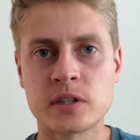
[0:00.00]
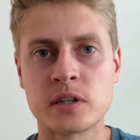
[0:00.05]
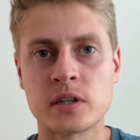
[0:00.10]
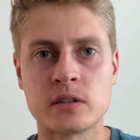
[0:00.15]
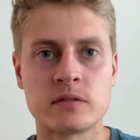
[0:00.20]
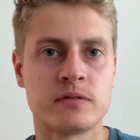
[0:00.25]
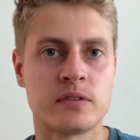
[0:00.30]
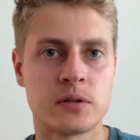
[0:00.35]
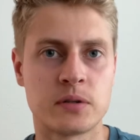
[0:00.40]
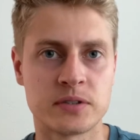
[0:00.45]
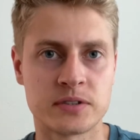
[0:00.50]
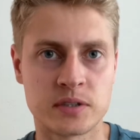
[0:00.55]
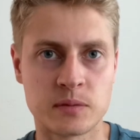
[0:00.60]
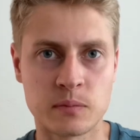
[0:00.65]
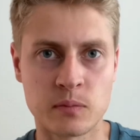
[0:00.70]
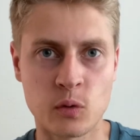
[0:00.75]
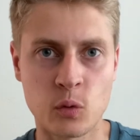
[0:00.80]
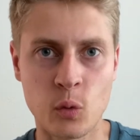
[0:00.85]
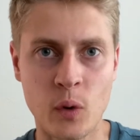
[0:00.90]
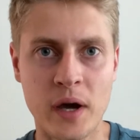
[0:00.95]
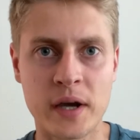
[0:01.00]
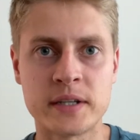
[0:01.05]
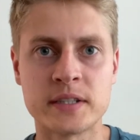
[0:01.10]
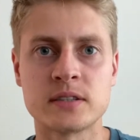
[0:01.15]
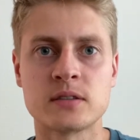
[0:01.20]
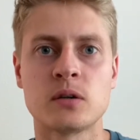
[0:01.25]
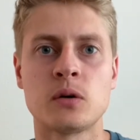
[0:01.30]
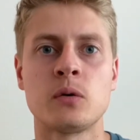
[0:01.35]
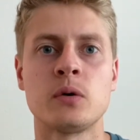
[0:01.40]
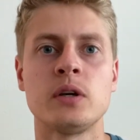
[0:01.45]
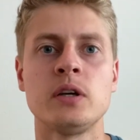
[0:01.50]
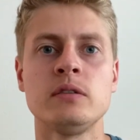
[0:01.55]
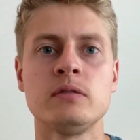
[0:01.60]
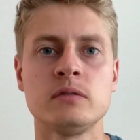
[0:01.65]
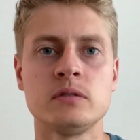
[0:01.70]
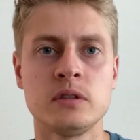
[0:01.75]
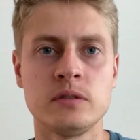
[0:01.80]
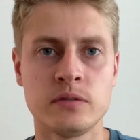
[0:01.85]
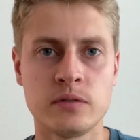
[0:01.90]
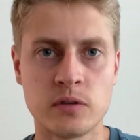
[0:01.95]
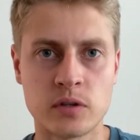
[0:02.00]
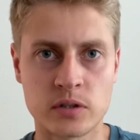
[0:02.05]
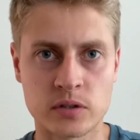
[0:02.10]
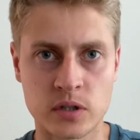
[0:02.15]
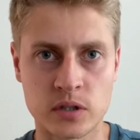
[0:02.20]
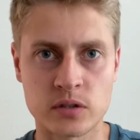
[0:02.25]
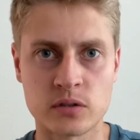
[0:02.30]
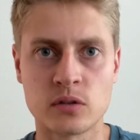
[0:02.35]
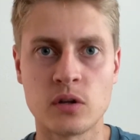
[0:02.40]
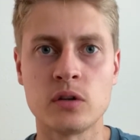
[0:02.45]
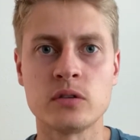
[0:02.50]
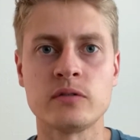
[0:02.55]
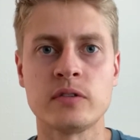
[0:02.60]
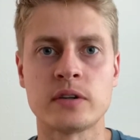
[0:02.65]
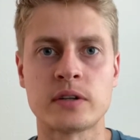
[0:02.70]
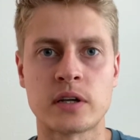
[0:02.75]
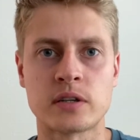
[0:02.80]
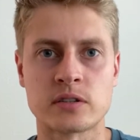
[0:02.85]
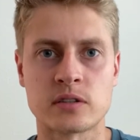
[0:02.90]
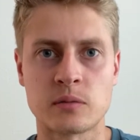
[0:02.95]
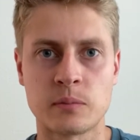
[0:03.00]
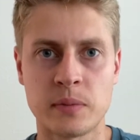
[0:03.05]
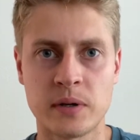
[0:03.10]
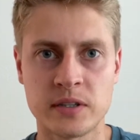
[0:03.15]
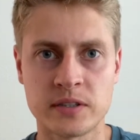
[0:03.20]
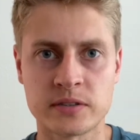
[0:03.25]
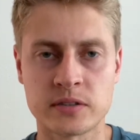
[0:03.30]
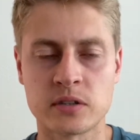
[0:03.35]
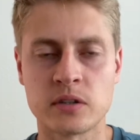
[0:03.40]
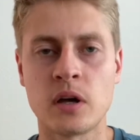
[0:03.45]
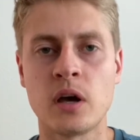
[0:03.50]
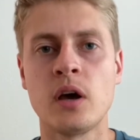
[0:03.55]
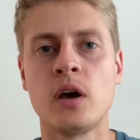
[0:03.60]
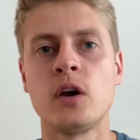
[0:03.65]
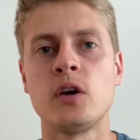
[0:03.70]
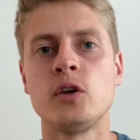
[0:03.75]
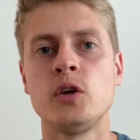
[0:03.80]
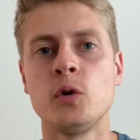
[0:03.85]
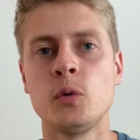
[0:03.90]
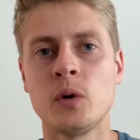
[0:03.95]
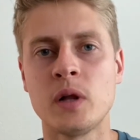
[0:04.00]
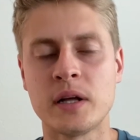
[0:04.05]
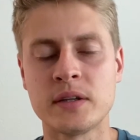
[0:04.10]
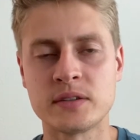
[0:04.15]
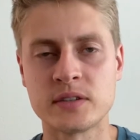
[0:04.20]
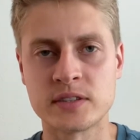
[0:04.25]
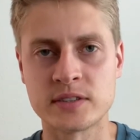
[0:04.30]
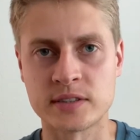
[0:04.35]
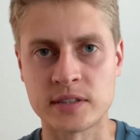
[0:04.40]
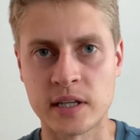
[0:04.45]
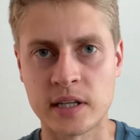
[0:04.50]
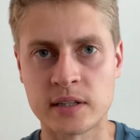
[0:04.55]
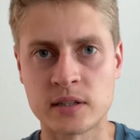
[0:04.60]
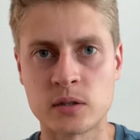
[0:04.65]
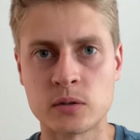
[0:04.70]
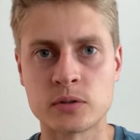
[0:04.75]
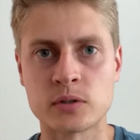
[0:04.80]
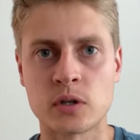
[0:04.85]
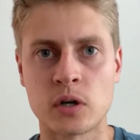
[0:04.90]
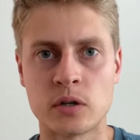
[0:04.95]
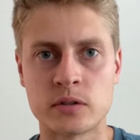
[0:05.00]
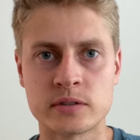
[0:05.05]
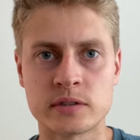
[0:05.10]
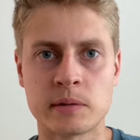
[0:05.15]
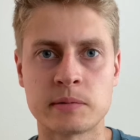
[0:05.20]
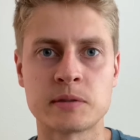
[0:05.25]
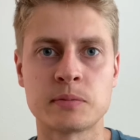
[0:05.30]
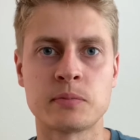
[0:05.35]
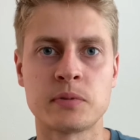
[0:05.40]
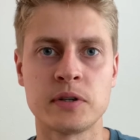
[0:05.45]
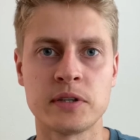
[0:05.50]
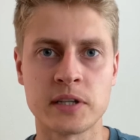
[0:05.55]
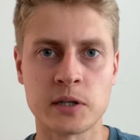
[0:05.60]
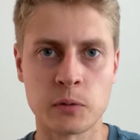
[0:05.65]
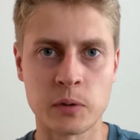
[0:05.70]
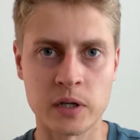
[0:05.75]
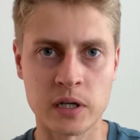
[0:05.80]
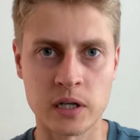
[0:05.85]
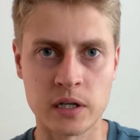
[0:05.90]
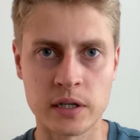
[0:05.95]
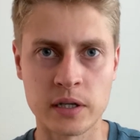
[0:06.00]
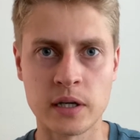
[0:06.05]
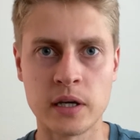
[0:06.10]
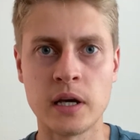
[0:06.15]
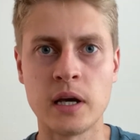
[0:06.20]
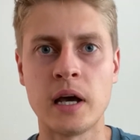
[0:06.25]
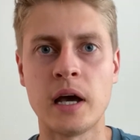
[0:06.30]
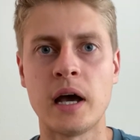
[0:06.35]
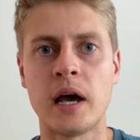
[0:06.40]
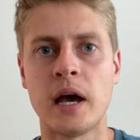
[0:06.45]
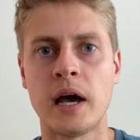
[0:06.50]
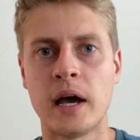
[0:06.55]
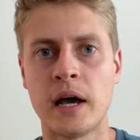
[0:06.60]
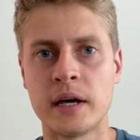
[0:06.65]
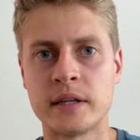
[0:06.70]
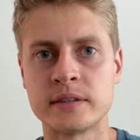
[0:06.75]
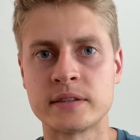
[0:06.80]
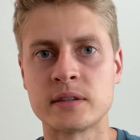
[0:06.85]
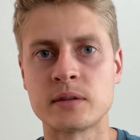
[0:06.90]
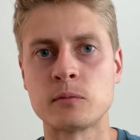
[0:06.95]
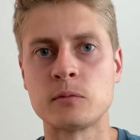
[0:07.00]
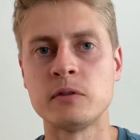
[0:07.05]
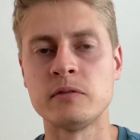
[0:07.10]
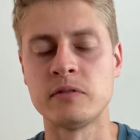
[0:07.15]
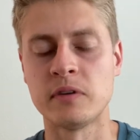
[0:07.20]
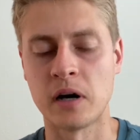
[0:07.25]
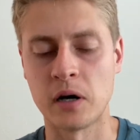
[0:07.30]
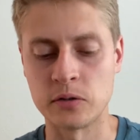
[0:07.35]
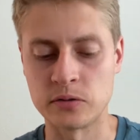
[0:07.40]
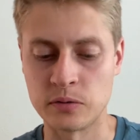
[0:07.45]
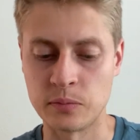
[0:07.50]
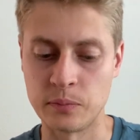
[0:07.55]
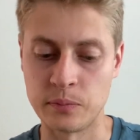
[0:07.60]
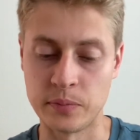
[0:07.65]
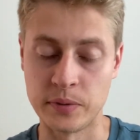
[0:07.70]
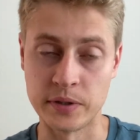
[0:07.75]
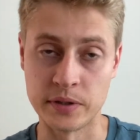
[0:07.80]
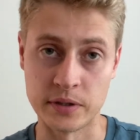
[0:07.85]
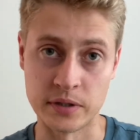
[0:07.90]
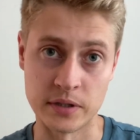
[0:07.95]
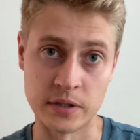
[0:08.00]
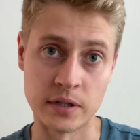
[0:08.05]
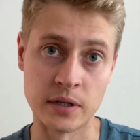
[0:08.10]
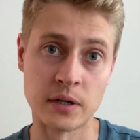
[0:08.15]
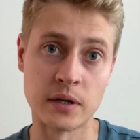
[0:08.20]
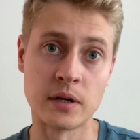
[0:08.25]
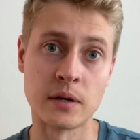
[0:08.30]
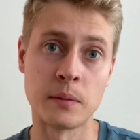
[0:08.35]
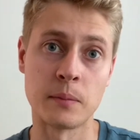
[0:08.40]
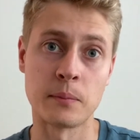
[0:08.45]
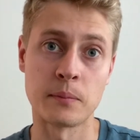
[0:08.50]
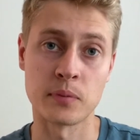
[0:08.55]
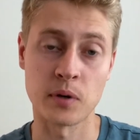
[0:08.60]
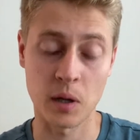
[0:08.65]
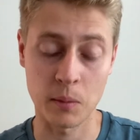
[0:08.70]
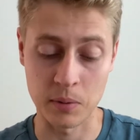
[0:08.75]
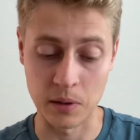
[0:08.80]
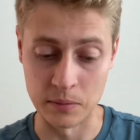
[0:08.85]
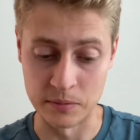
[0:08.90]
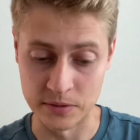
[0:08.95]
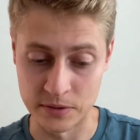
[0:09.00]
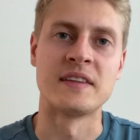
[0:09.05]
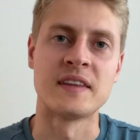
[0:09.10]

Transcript: in a very simple way, so even if you're a non-financial person, you will understand those concepts pretty quickly and without bigger problems.